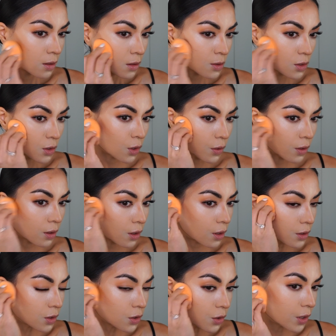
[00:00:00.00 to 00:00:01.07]
So the
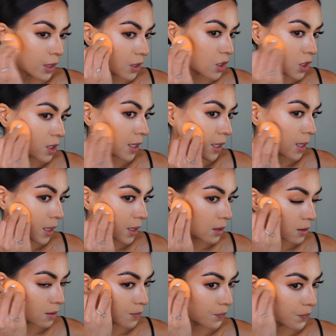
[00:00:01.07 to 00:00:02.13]
contouring
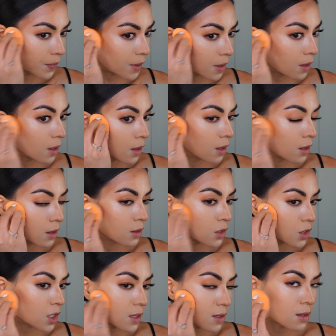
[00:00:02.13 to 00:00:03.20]
shade,
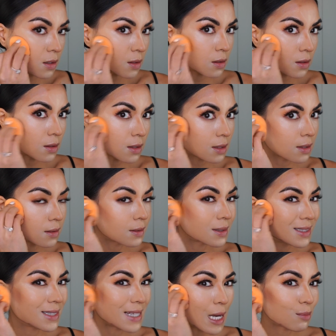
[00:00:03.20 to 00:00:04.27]
just
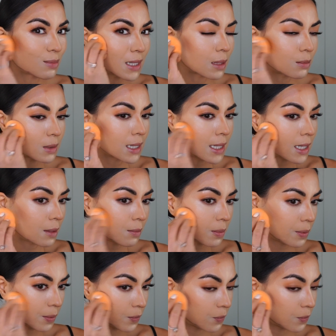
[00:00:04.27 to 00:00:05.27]
dab, dab, dab.